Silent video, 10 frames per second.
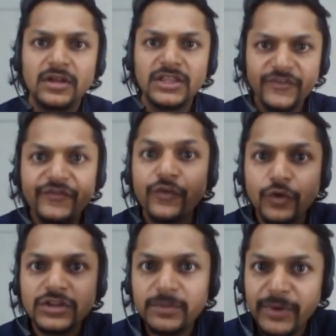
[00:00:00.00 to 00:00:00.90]
the
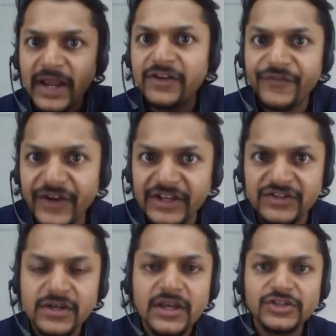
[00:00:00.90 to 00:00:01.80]
fourth bright
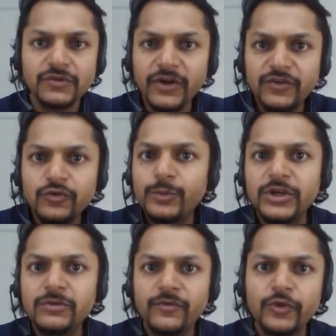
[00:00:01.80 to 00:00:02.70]
fringe. So what you
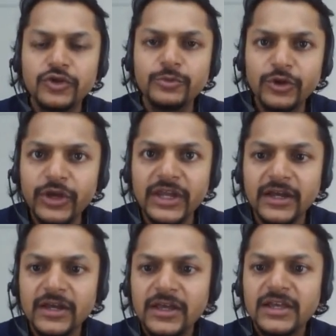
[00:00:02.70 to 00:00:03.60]
would you be doing?
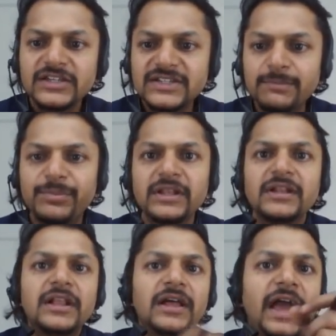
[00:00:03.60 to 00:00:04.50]
Simple.
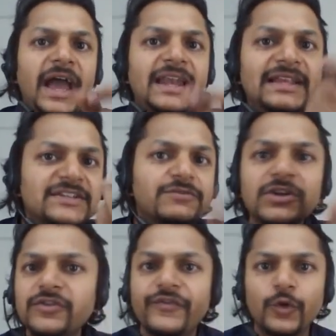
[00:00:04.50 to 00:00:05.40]
N is equal
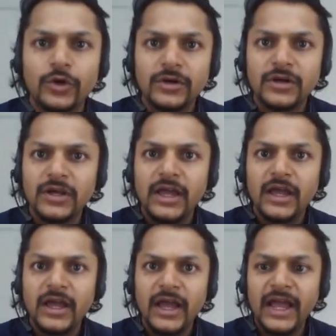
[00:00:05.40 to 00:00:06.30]
to 4.
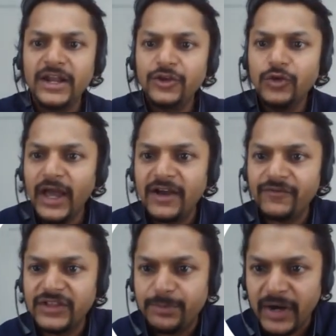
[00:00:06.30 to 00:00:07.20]
And you
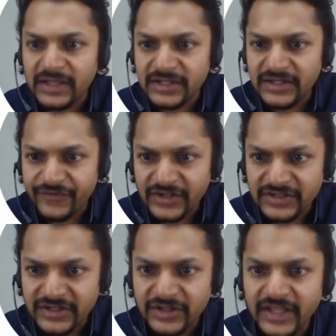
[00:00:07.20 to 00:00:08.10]
have the path difference
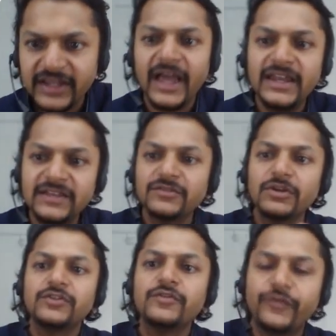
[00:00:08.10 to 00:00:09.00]
there, like N is
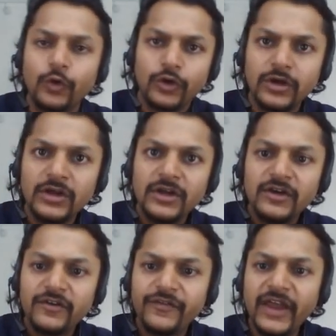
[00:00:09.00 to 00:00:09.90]
equal to 4.
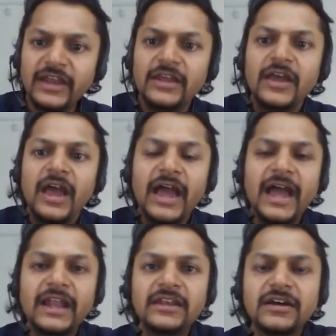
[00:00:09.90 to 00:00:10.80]
Fine.
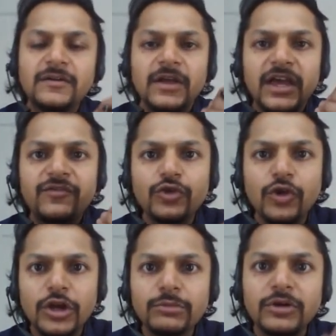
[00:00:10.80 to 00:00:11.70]
And uh, if you're
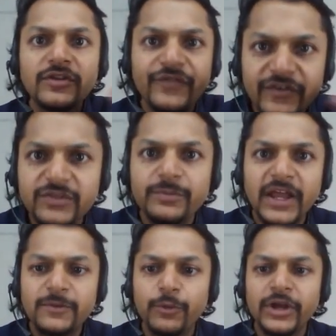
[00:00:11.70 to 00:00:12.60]
talking about the fifth
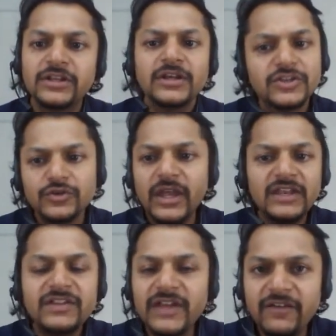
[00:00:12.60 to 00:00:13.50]
bright point, so N
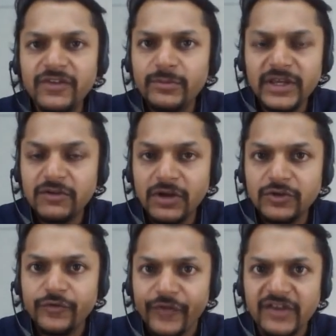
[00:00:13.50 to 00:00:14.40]
will, N will be equal
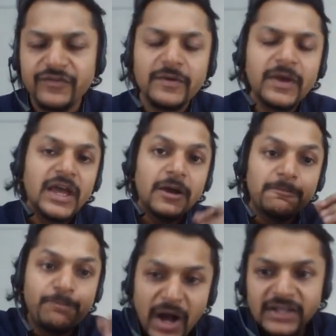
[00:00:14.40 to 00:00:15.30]
to 5.
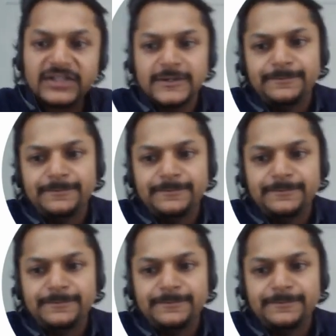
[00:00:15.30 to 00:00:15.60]
But